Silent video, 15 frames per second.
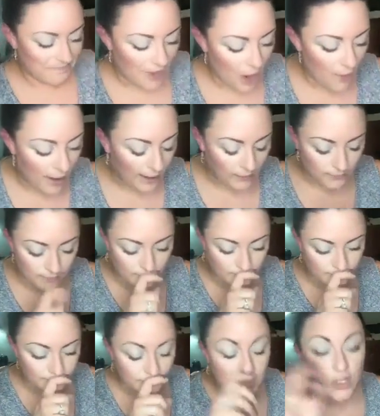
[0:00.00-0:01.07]
All right.
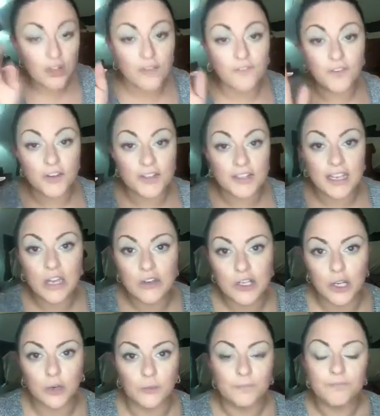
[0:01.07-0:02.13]
So the first thing you
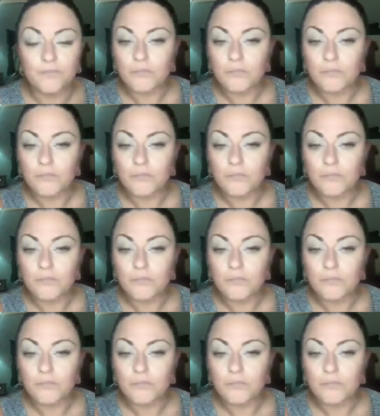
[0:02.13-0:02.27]
do